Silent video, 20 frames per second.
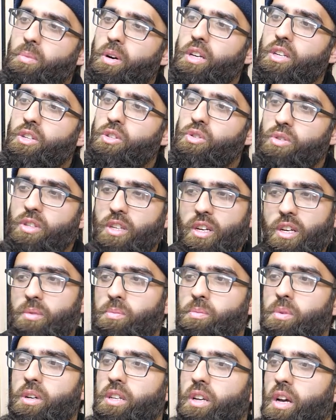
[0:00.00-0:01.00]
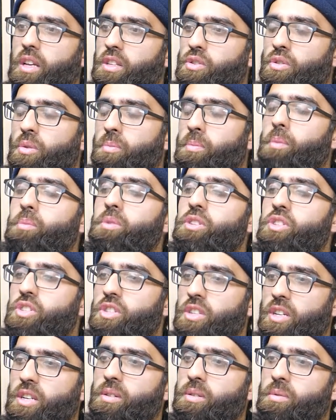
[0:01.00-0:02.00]
But it's not
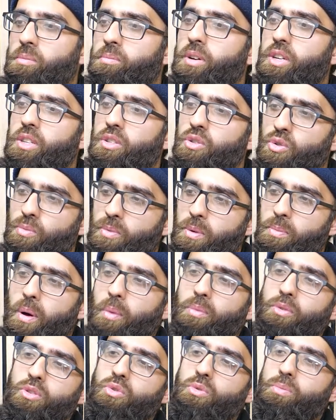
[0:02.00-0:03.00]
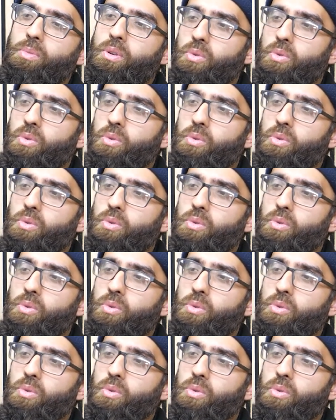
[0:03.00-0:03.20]
published yet. But it should be published soon.